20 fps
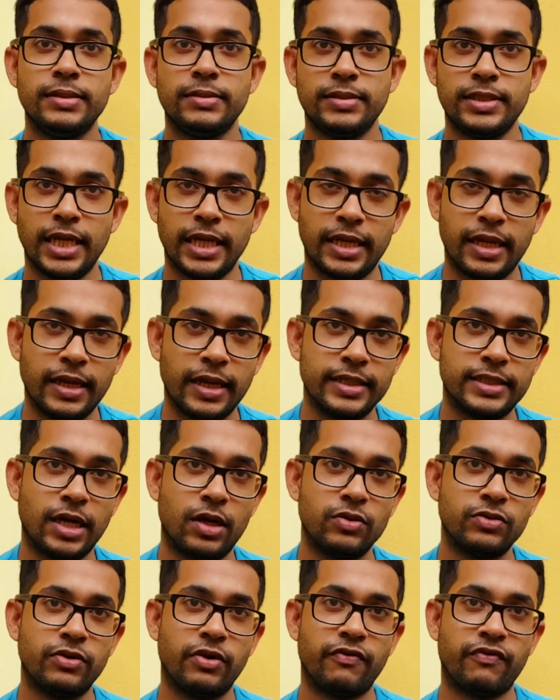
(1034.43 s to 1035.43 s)
taking it
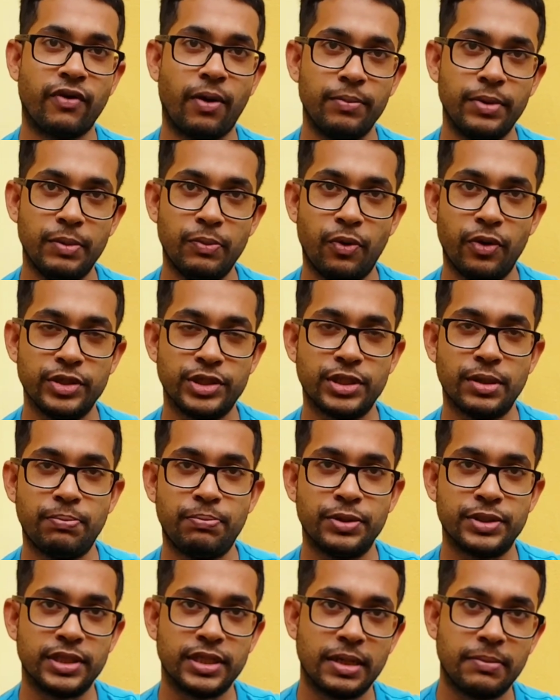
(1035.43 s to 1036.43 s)
out from the moisture,
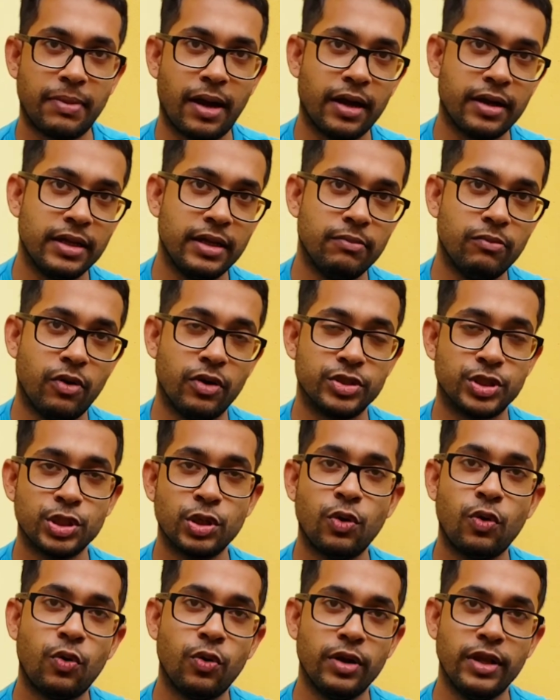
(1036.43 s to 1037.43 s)
putting it back in the moisture,
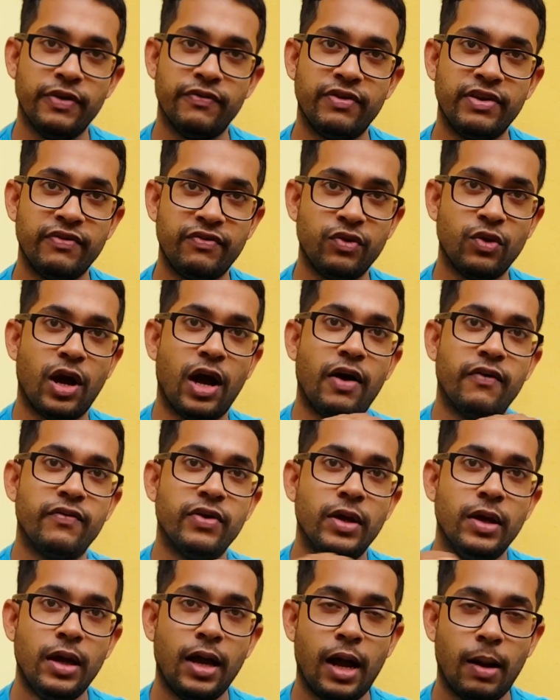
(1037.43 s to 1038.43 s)
or even if you have
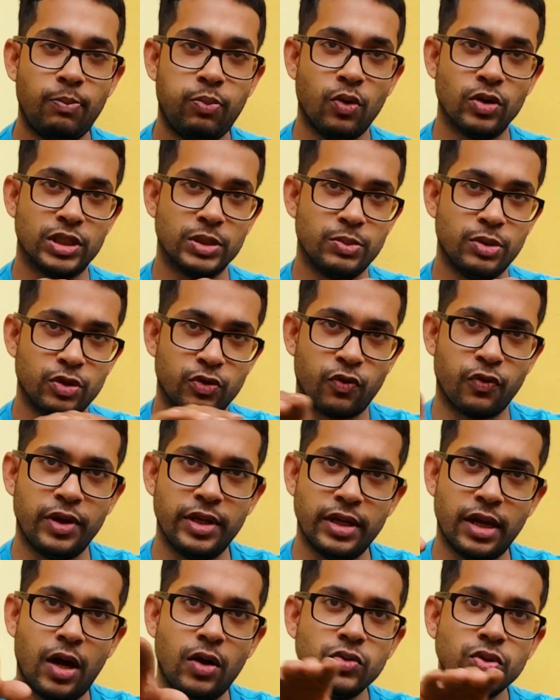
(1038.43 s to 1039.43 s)
a portable
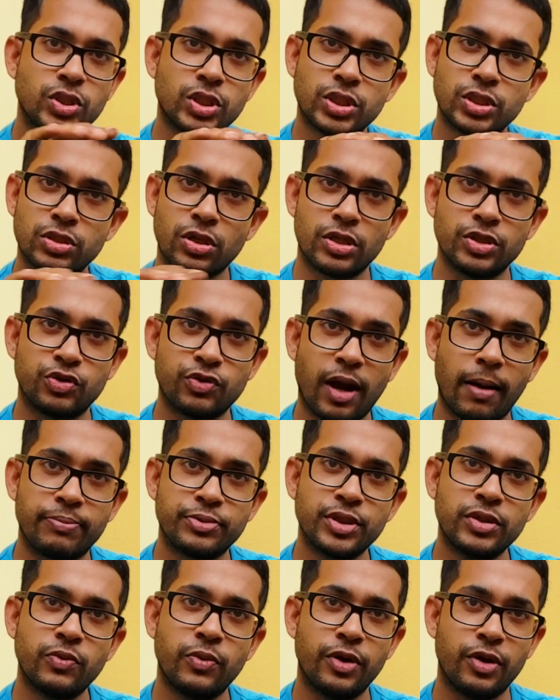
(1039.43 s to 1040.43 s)
greenhouse
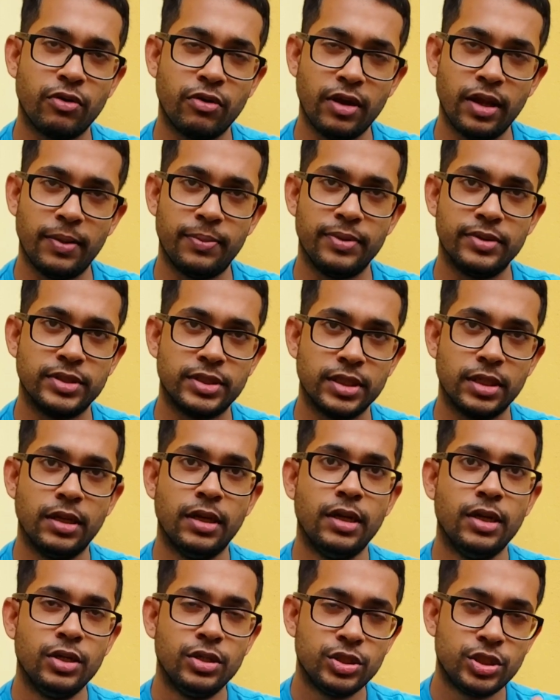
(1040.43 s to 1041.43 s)
contraption where you're able to
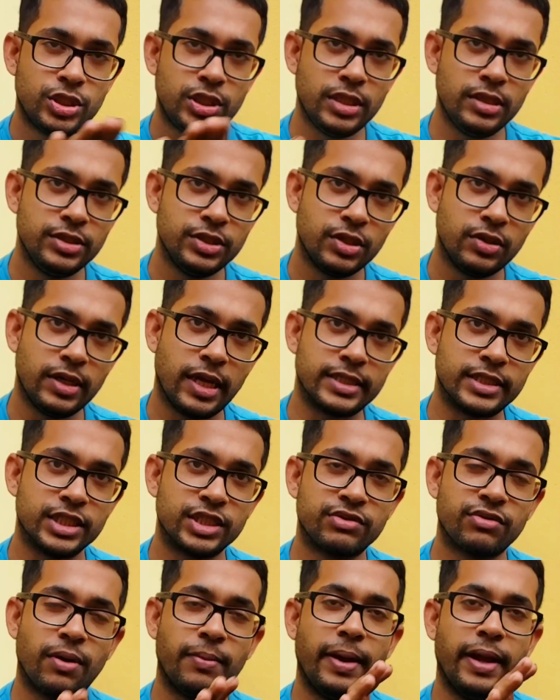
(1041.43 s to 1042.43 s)
shield your lettuce
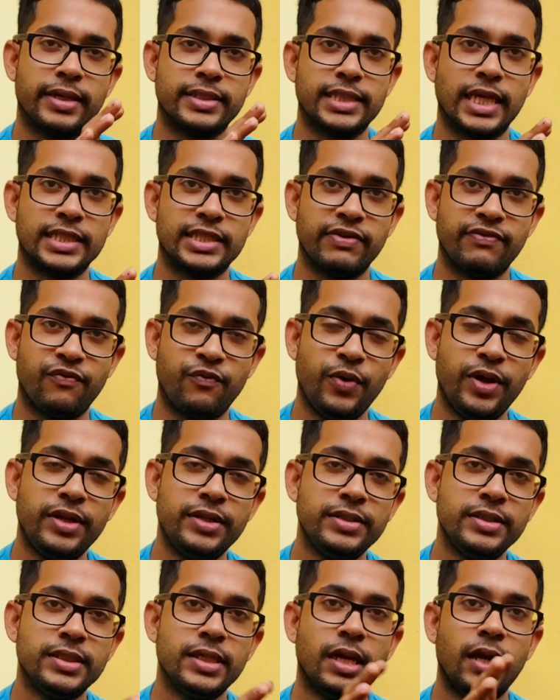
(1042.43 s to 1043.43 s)
from excessive
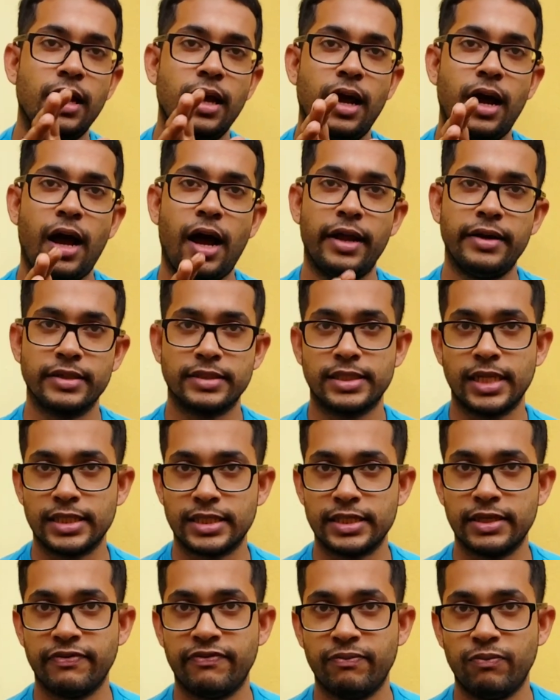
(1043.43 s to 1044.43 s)
wind and
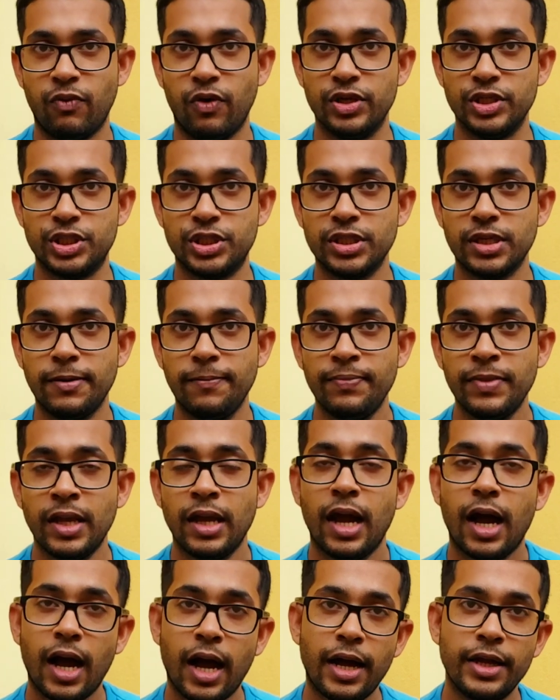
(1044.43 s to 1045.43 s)
excessive moisture,
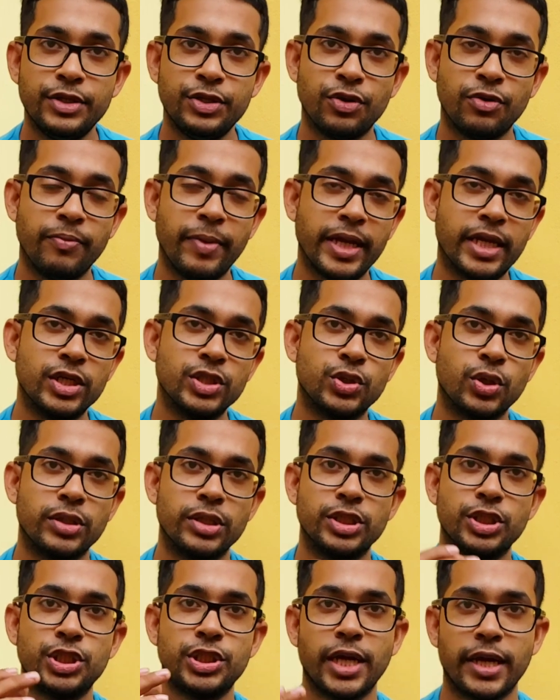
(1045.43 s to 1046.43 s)
and you're making sure to
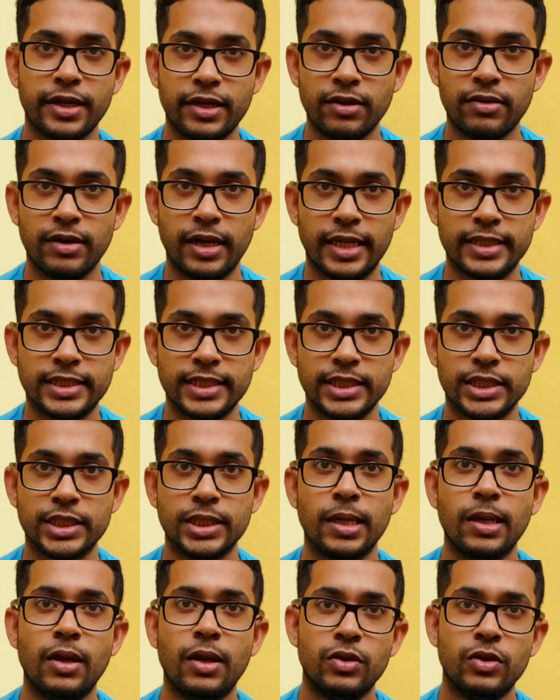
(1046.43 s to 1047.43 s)
check your lettuce
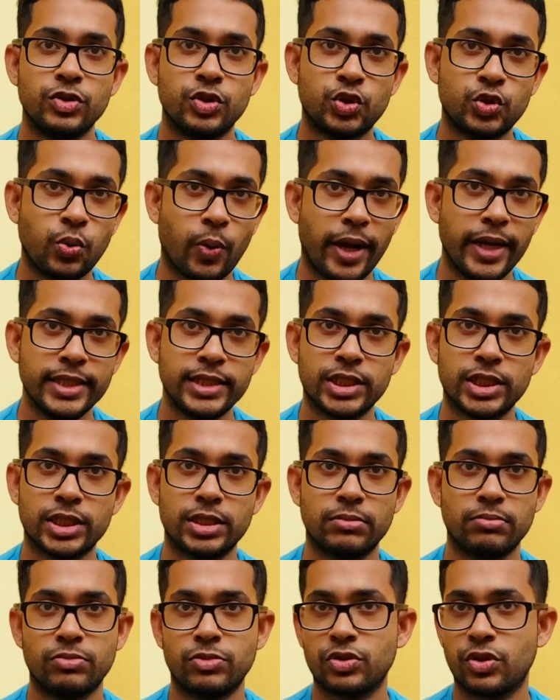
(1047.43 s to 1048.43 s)
twice,
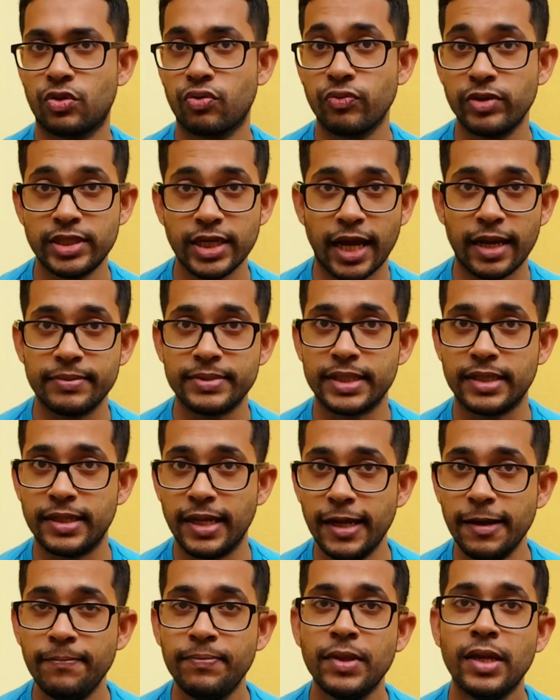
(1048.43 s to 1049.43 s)
3 times a
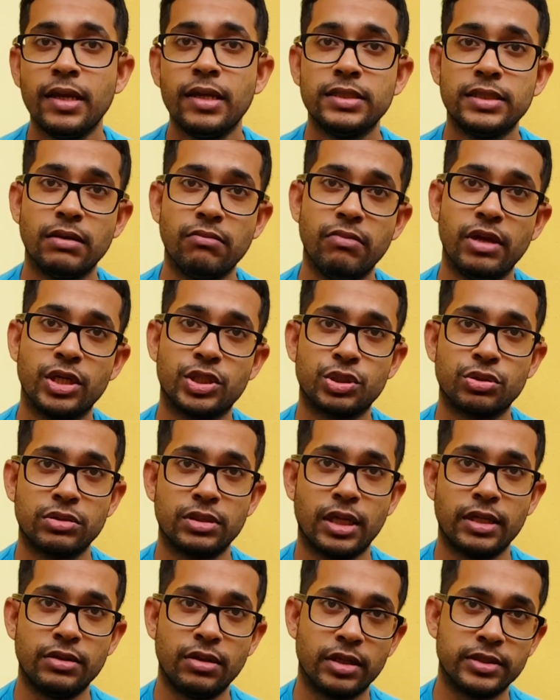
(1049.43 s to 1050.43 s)
day to make sure
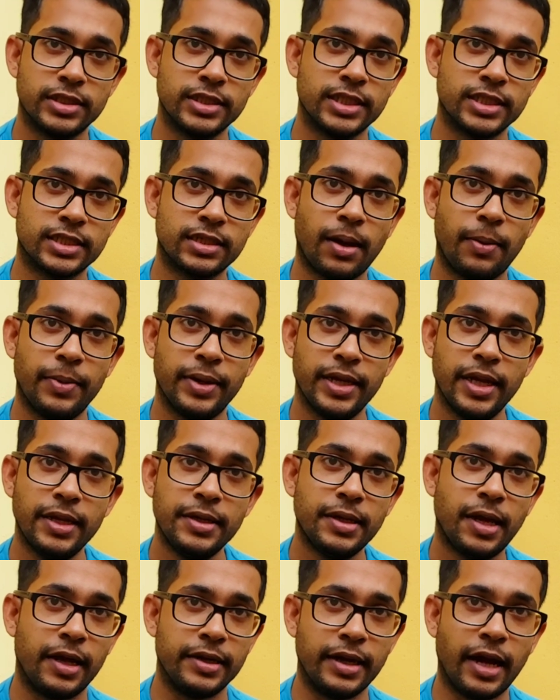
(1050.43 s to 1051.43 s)
that nothing is coming
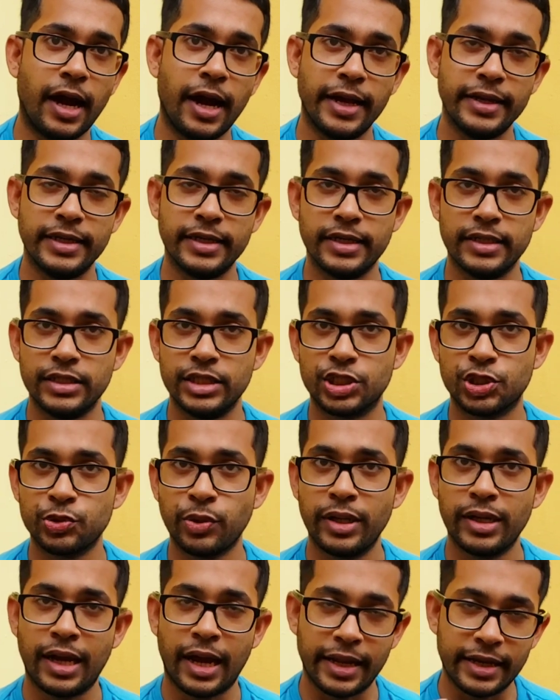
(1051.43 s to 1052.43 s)
in and hiding in the
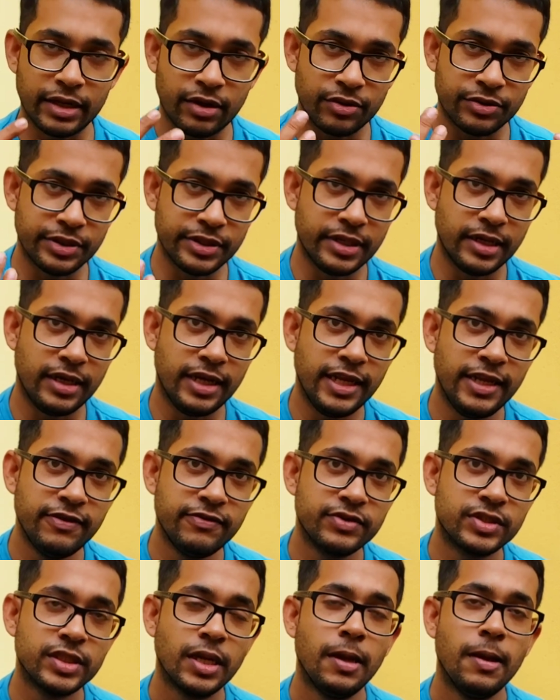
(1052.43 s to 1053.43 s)
soil, hiding under the
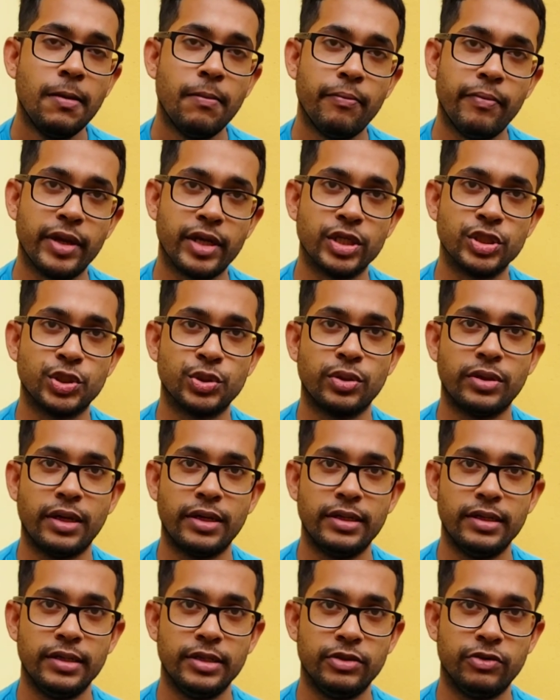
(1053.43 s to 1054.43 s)
leaves, making sure that
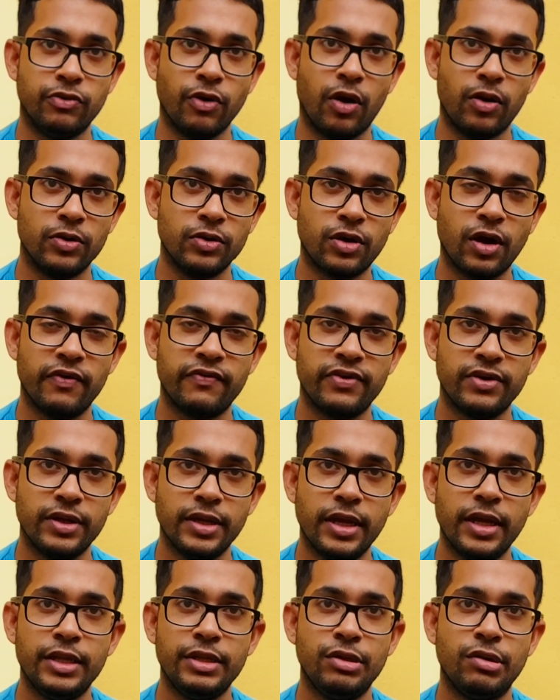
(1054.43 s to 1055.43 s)
the ground cover
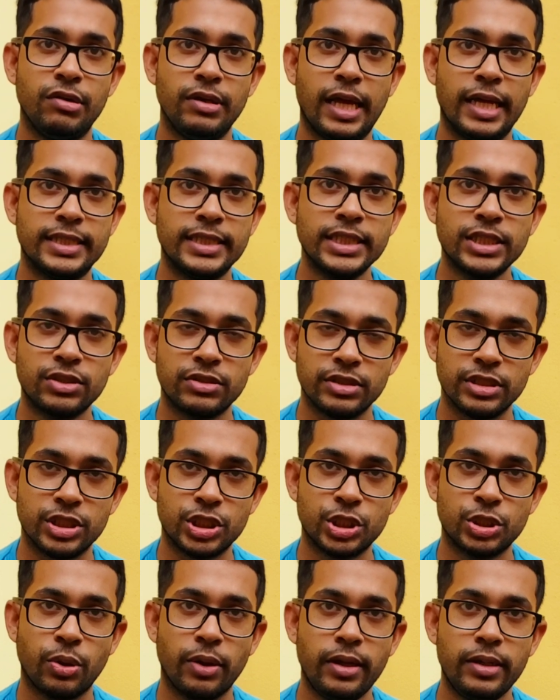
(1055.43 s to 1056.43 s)
in your lettuce and the
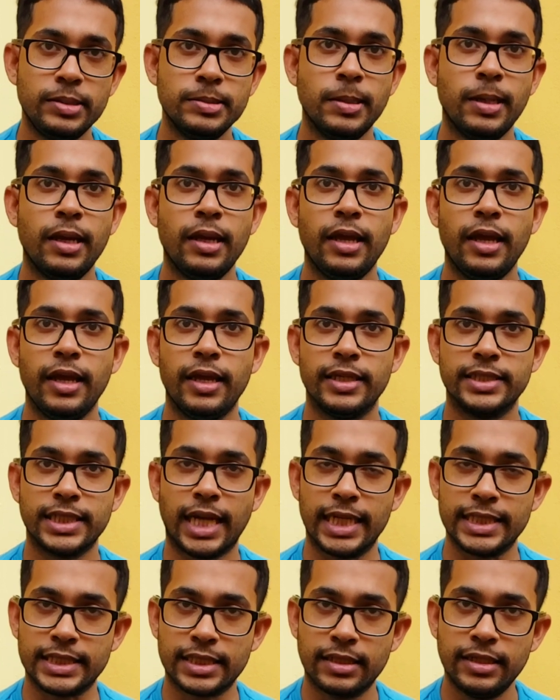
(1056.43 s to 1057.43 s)
soil is
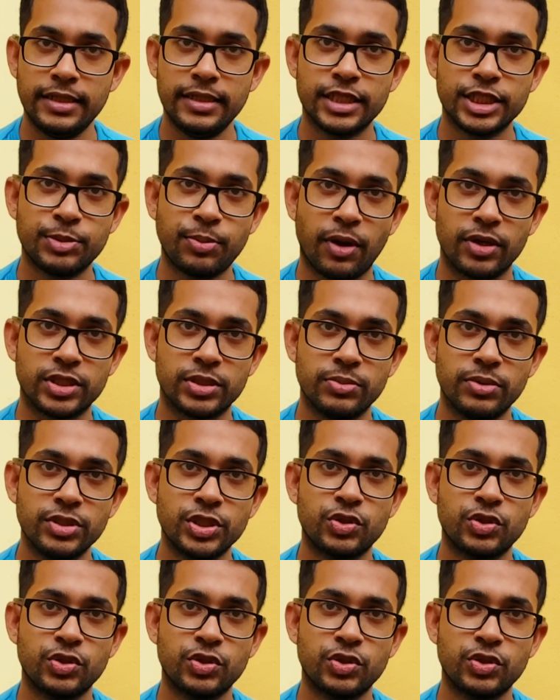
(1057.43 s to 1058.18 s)
as clean as possible.